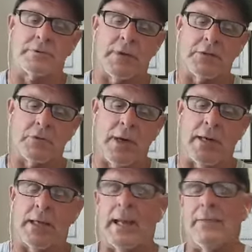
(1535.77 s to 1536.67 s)
strength
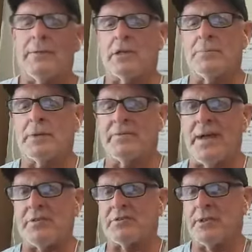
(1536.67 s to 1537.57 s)
training and the intermittent
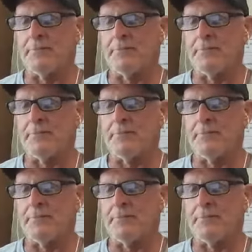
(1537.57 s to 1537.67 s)
fasting,